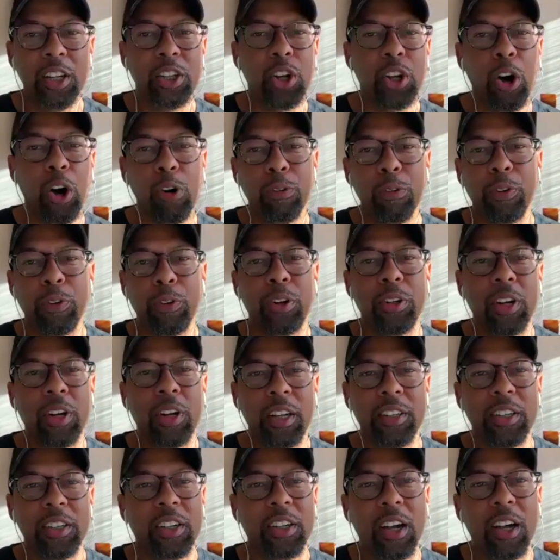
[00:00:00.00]
covert
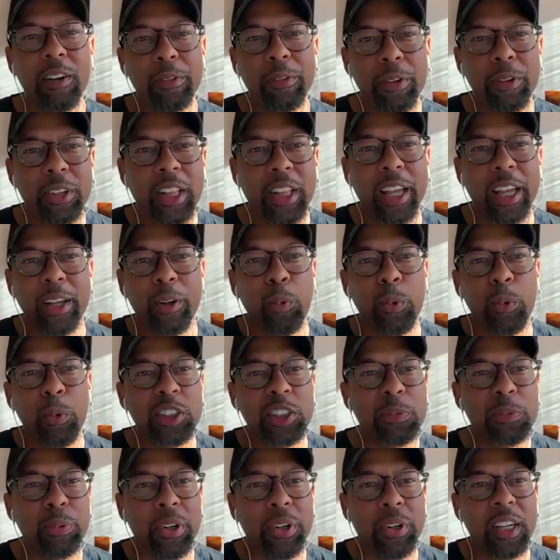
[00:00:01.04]
undercover, like
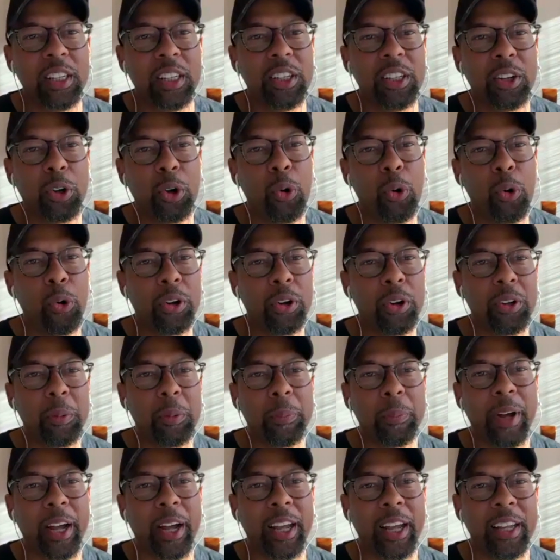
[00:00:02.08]
whispering in the corner
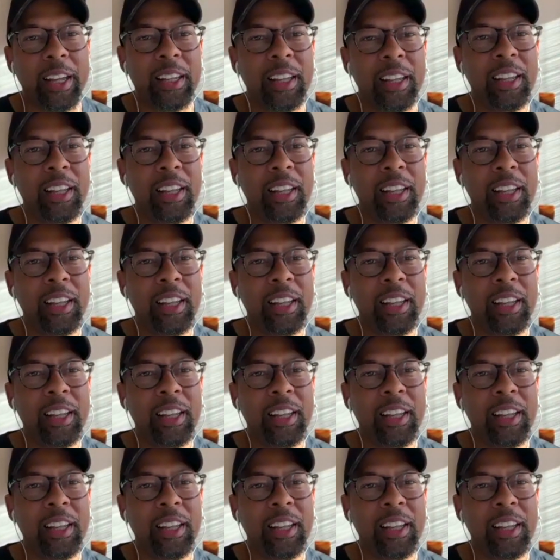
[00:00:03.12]
by